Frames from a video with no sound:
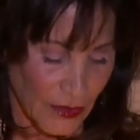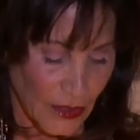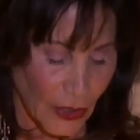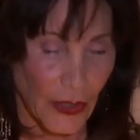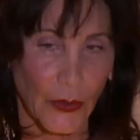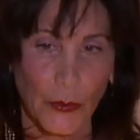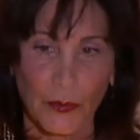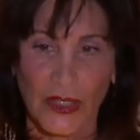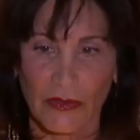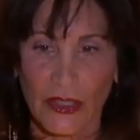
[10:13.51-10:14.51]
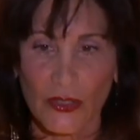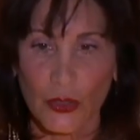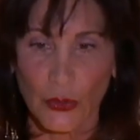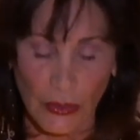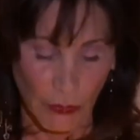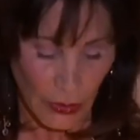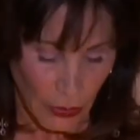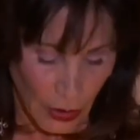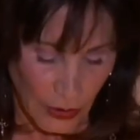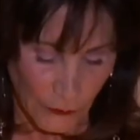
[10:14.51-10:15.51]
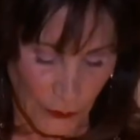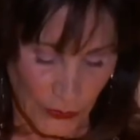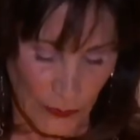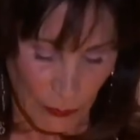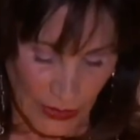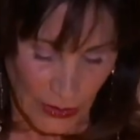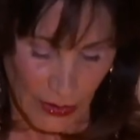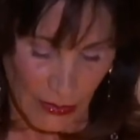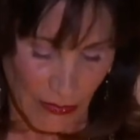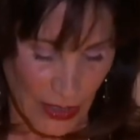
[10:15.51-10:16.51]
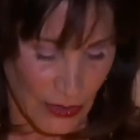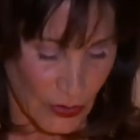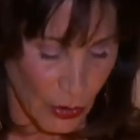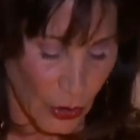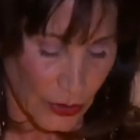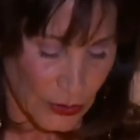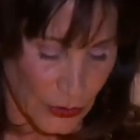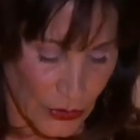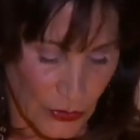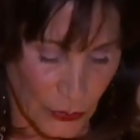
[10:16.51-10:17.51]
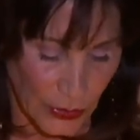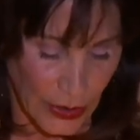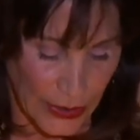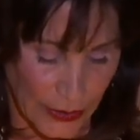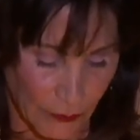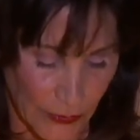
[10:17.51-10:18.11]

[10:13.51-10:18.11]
a hope that this treatment offers me that is hard to describe.